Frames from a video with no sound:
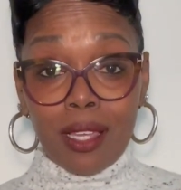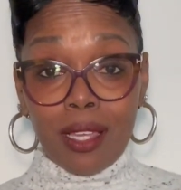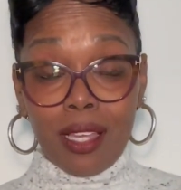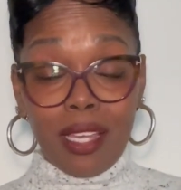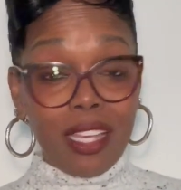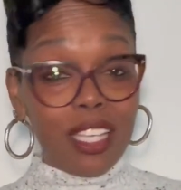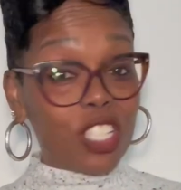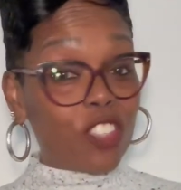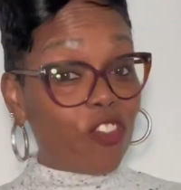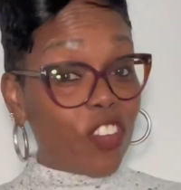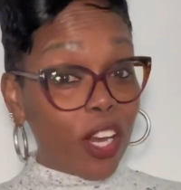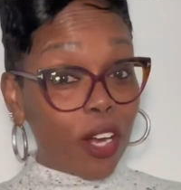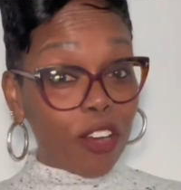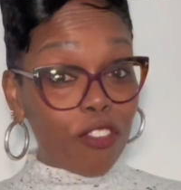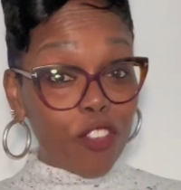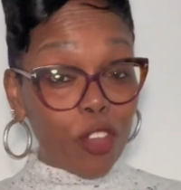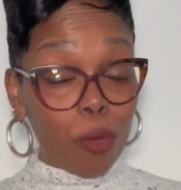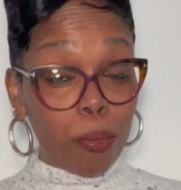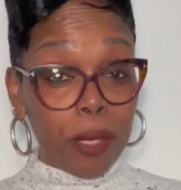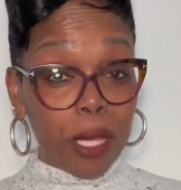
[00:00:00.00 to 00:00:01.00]
It's very
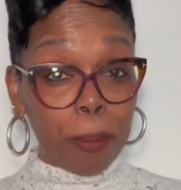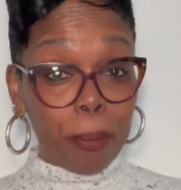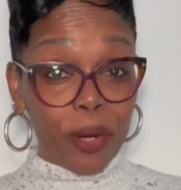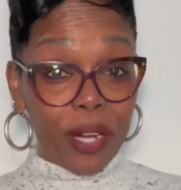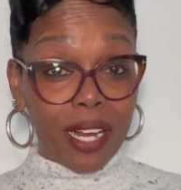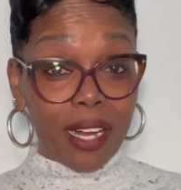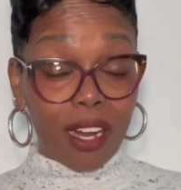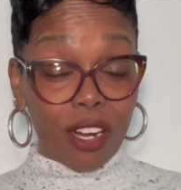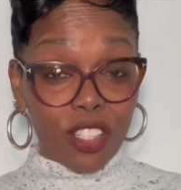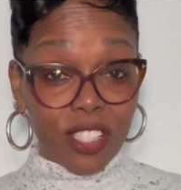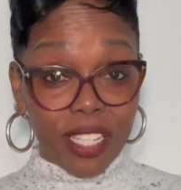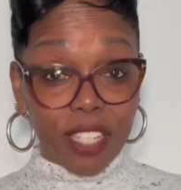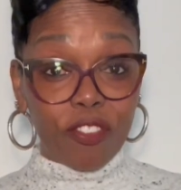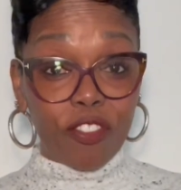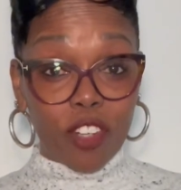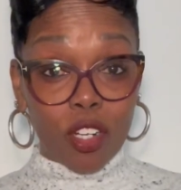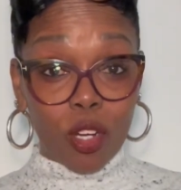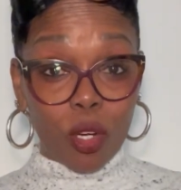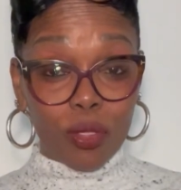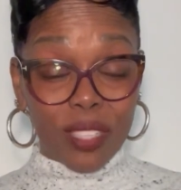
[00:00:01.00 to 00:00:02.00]
few people that are
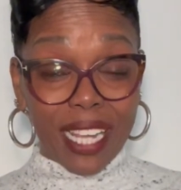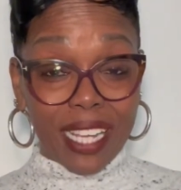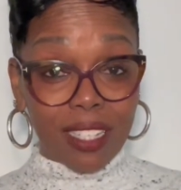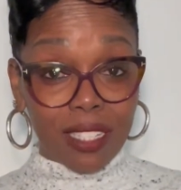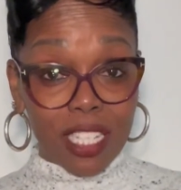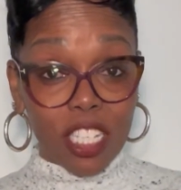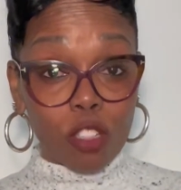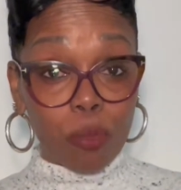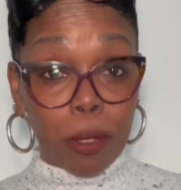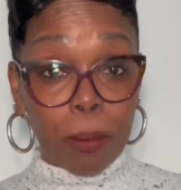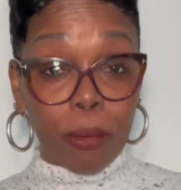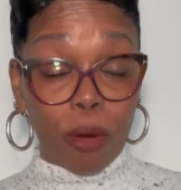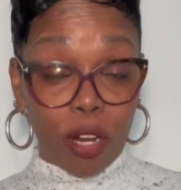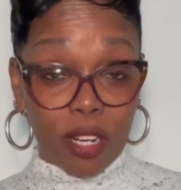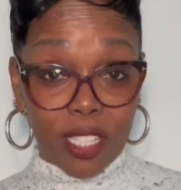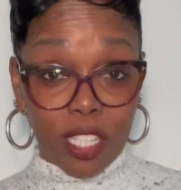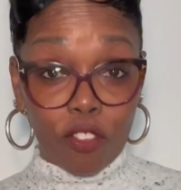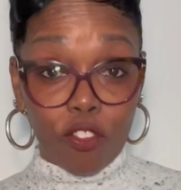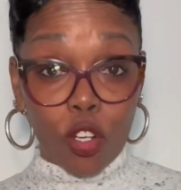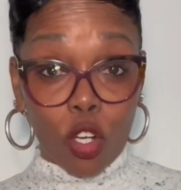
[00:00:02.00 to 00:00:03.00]
difficult. These people are
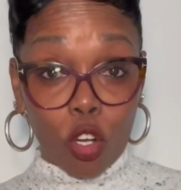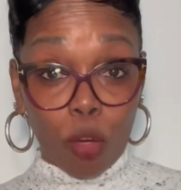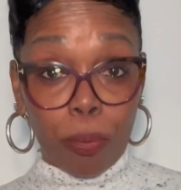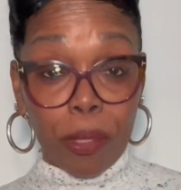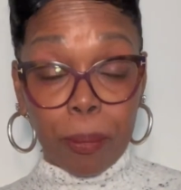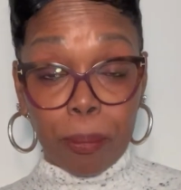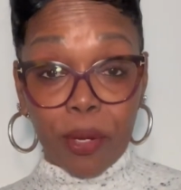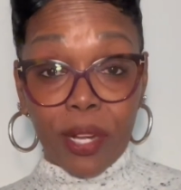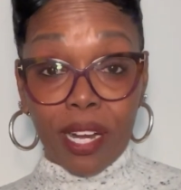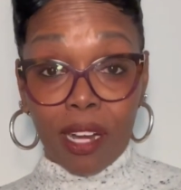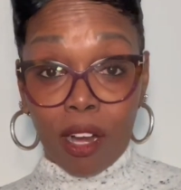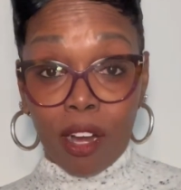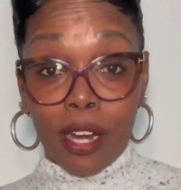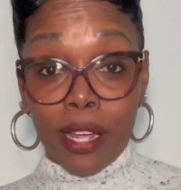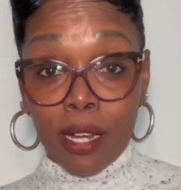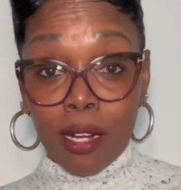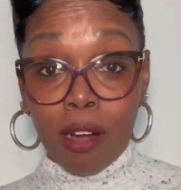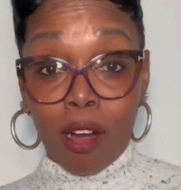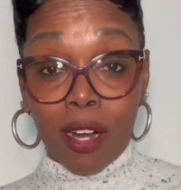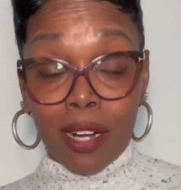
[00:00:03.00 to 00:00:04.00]
difficult people that are
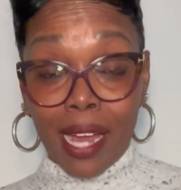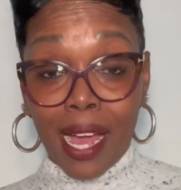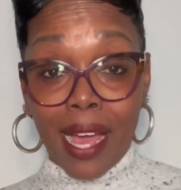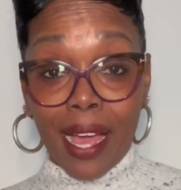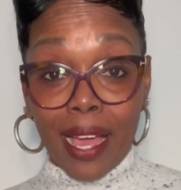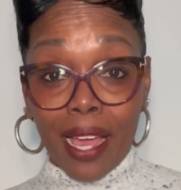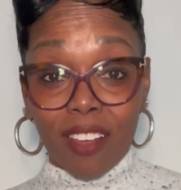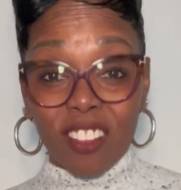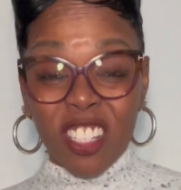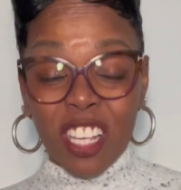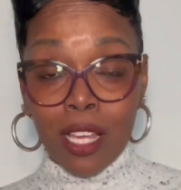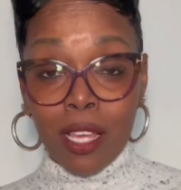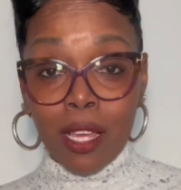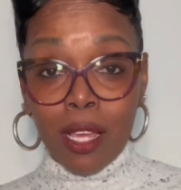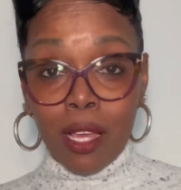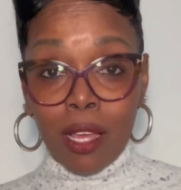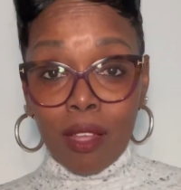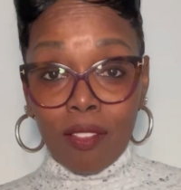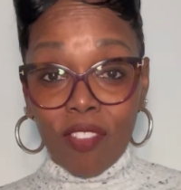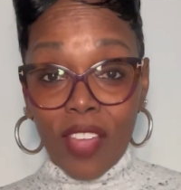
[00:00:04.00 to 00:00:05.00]
in our lives
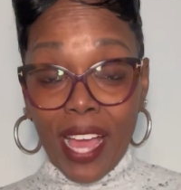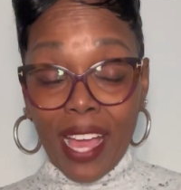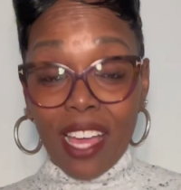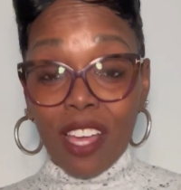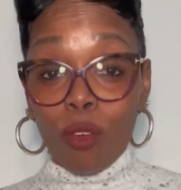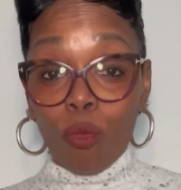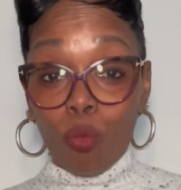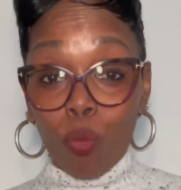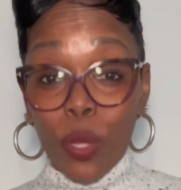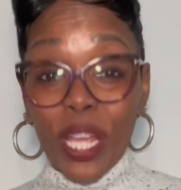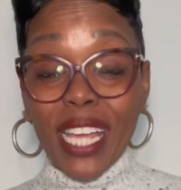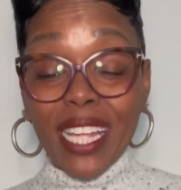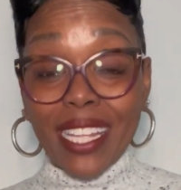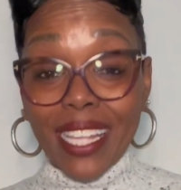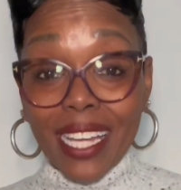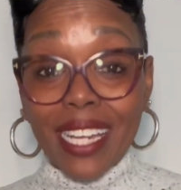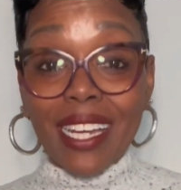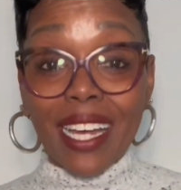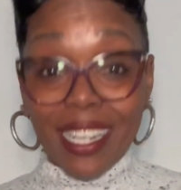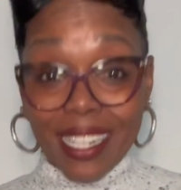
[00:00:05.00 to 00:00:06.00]
that we
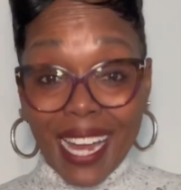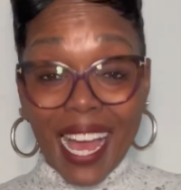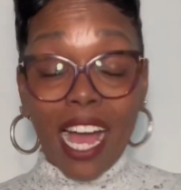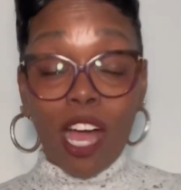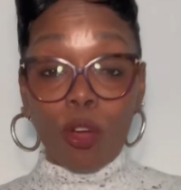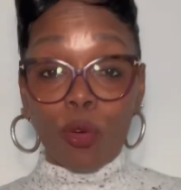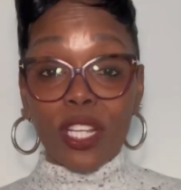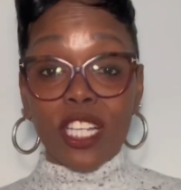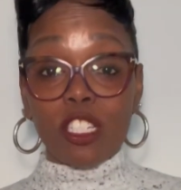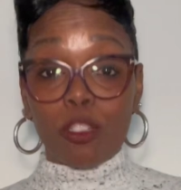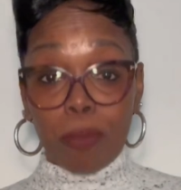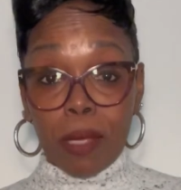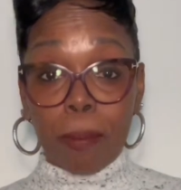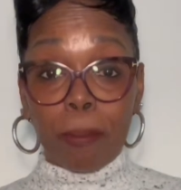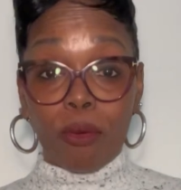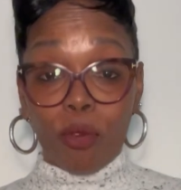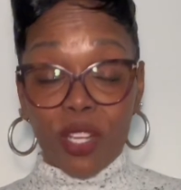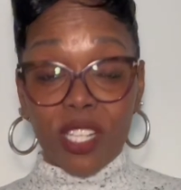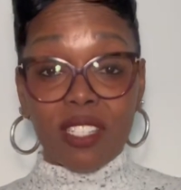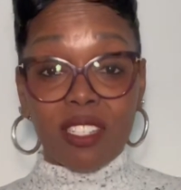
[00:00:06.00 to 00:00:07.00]
didn't allow these
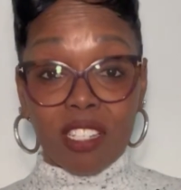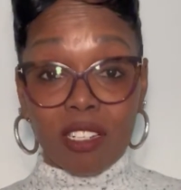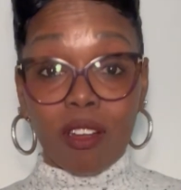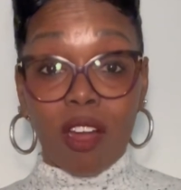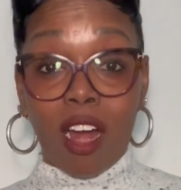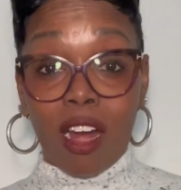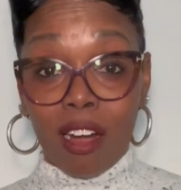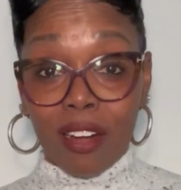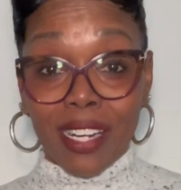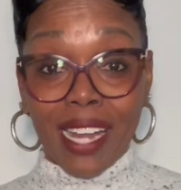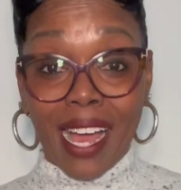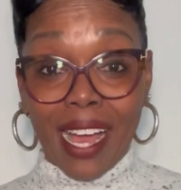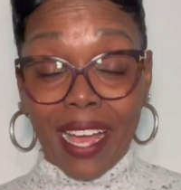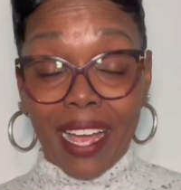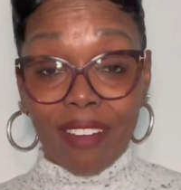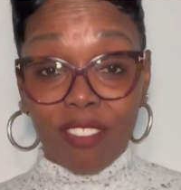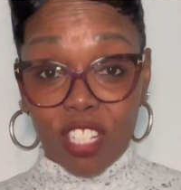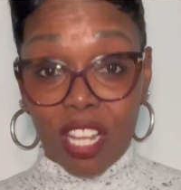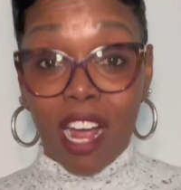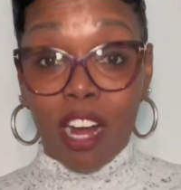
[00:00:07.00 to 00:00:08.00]
people into our
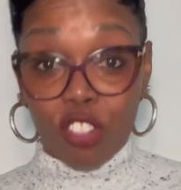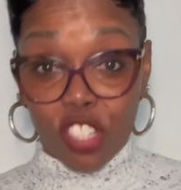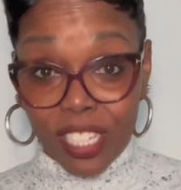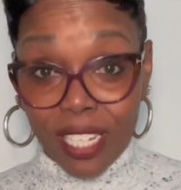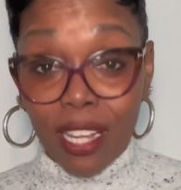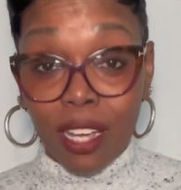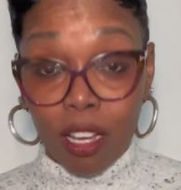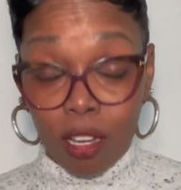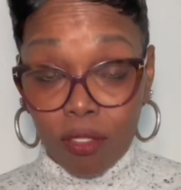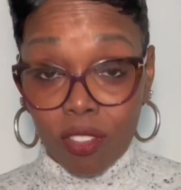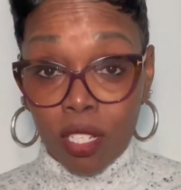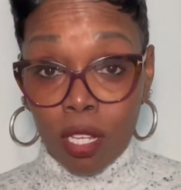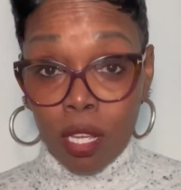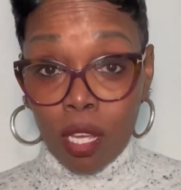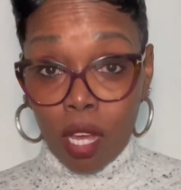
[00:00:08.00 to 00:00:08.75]
lives ourselves.